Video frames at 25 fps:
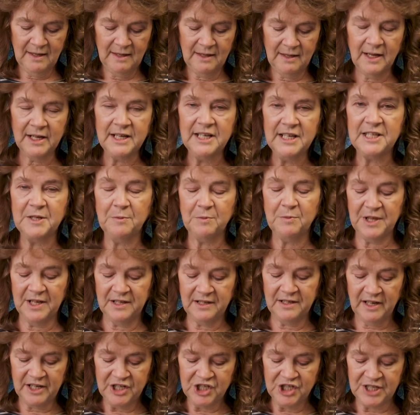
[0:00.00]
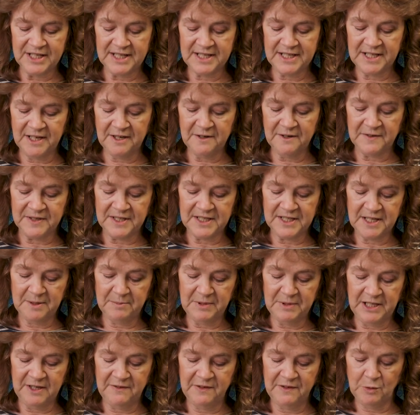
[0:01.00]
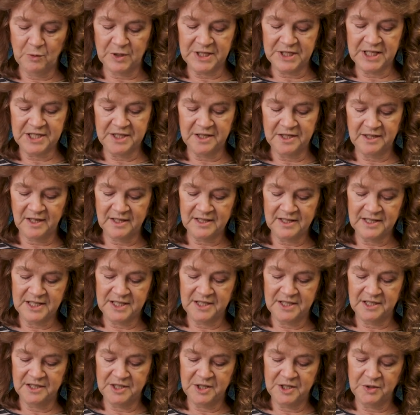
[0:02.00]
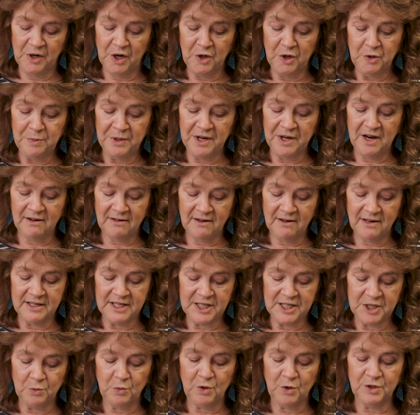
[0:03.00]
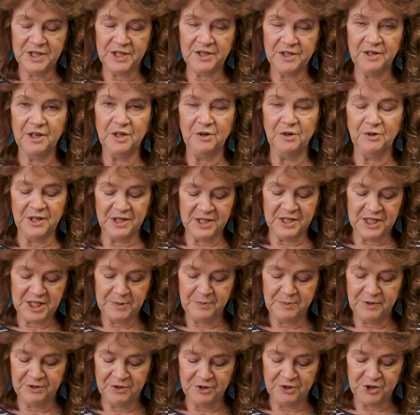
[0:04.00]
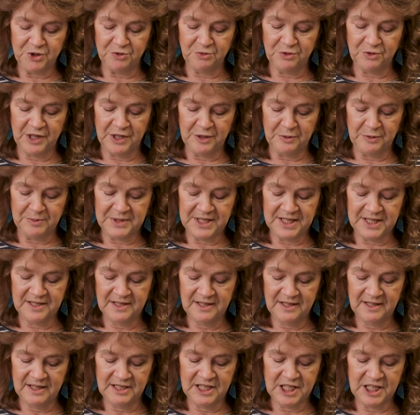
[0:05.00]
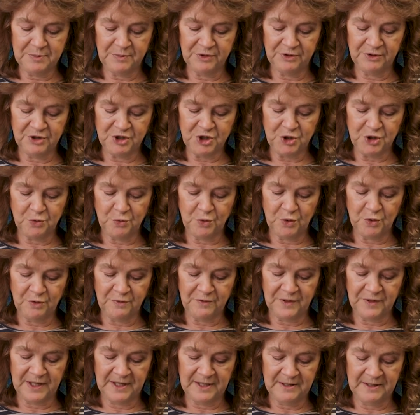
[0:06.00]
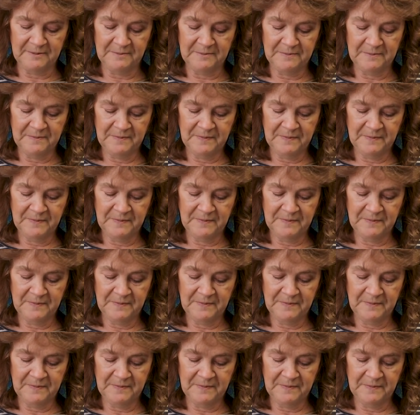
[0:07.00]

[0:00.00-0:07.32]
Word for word: Like he did with Elisha's servant, I believe he wants to, us to open our eyes to what's going on in the spiritual realms, in spiritual warfare.